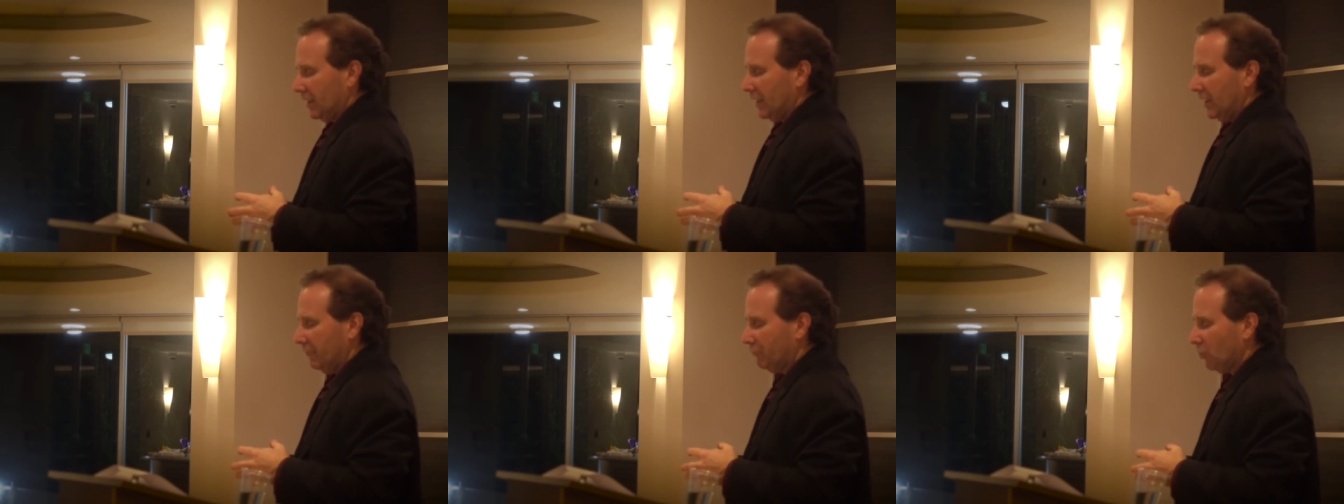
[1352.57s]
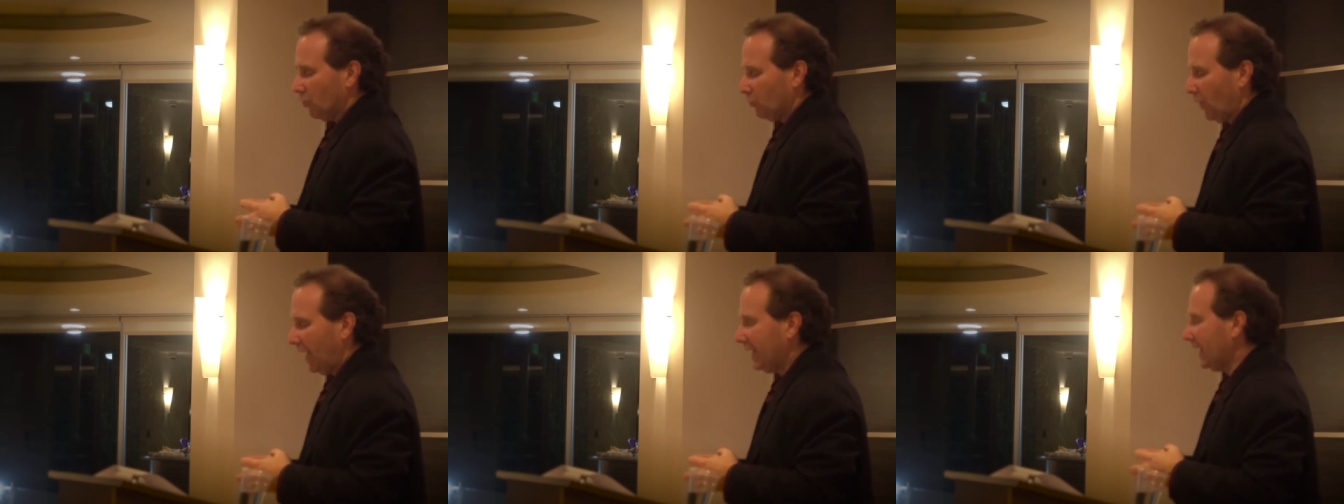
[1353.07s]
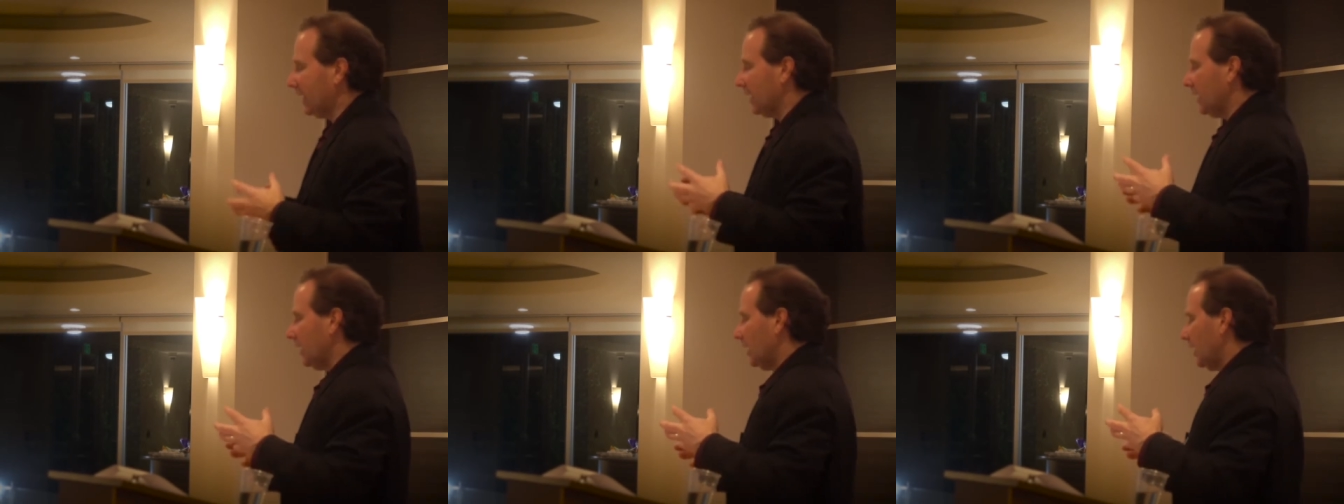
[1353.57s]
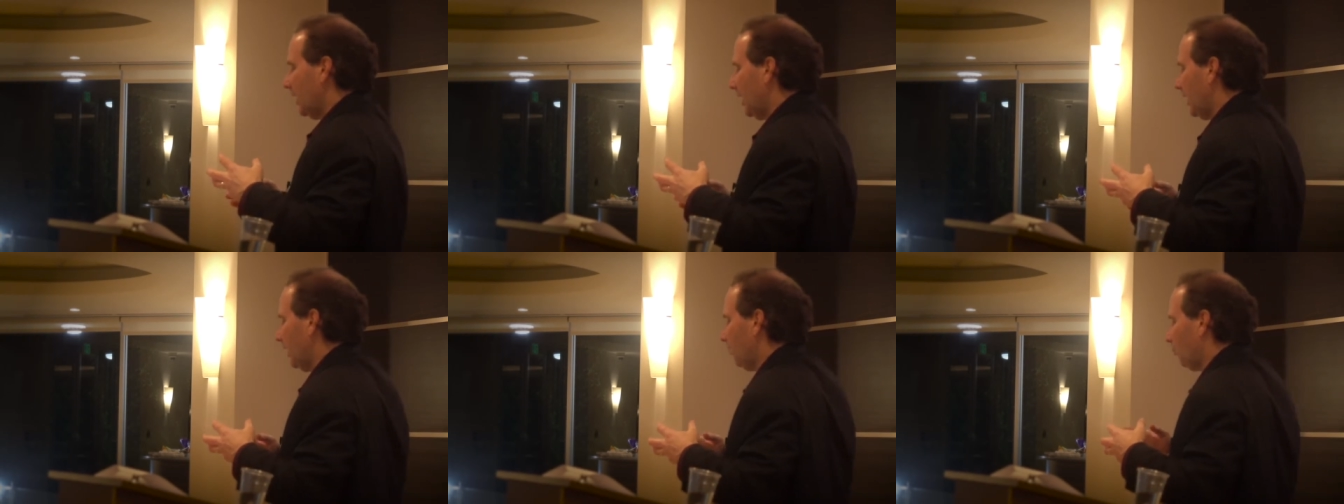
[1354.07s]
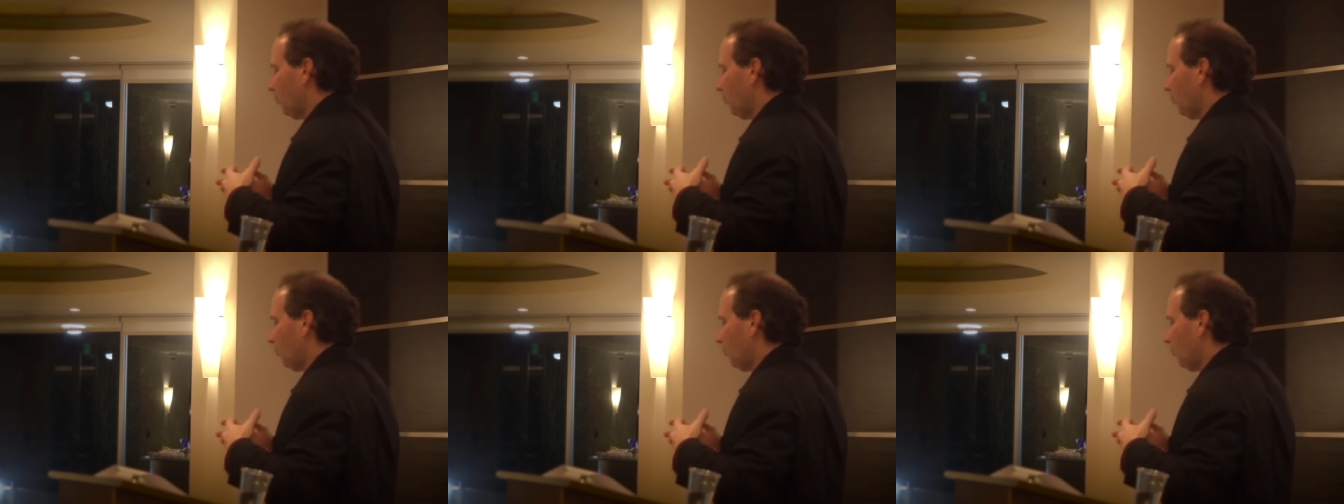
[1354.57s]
if you're writing uh,